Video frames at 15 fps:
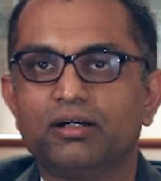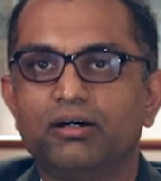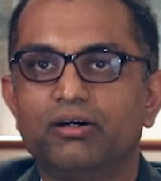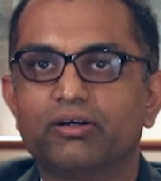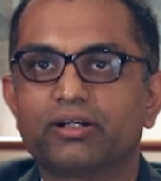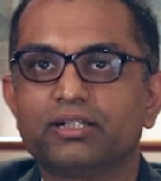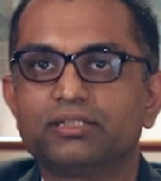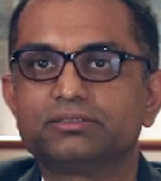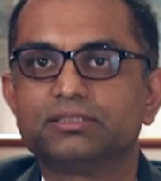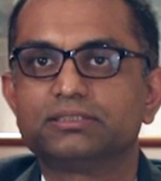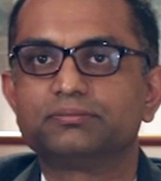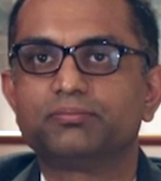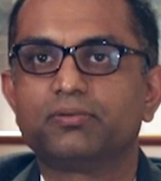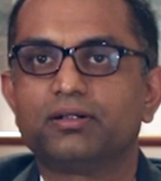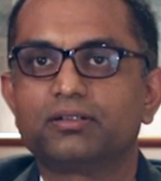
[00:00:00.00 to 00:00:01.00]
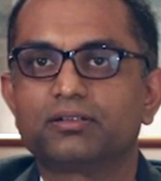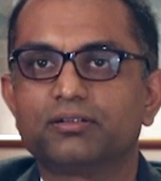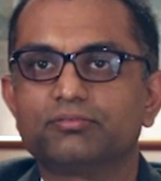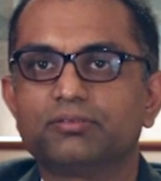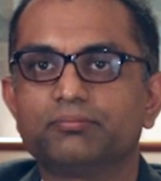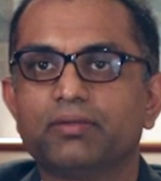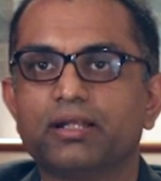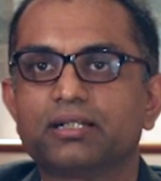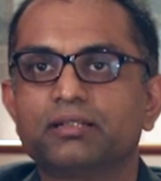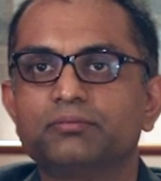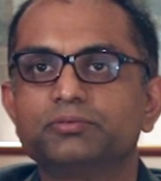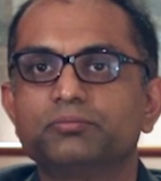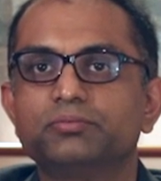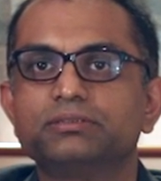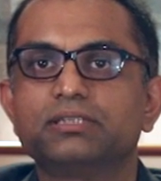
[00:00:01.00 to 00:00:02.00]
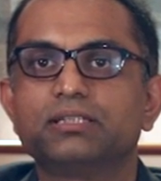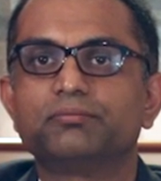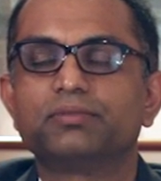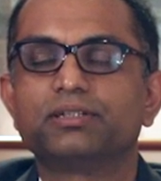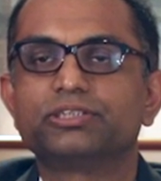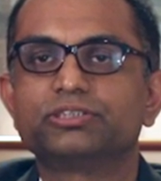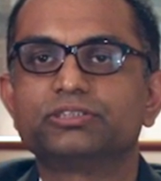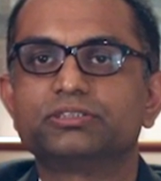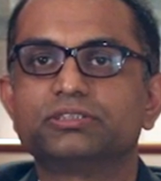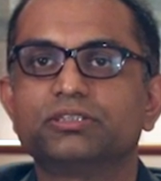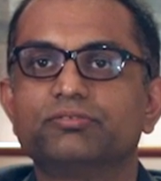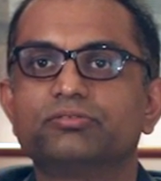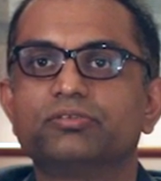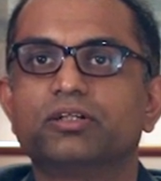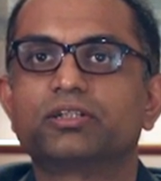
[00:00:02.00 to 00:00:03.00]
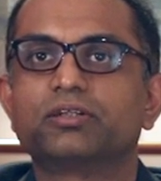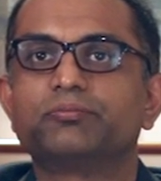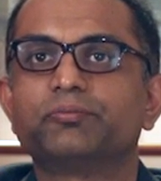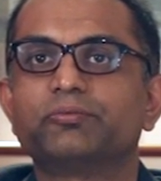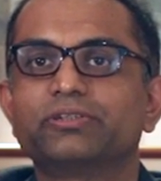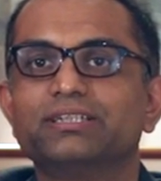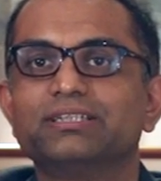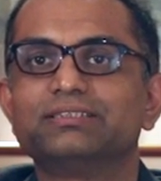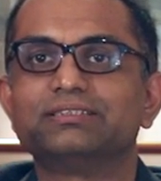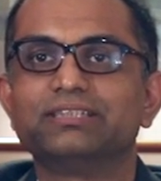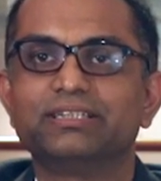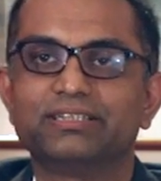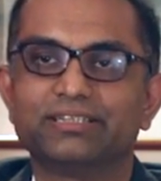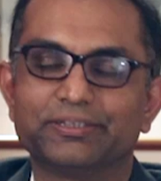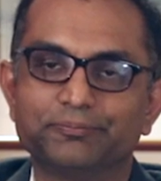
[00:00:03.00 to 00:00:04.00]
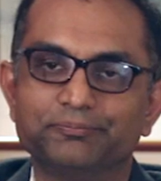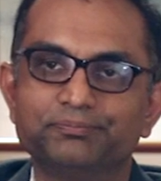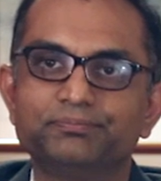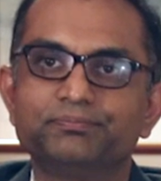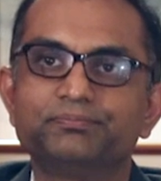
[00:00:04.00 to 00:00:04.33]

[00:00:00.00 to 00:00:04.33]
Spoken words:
organized as part of the Platinum Jubilee celebrations of Tata Memorial Centre.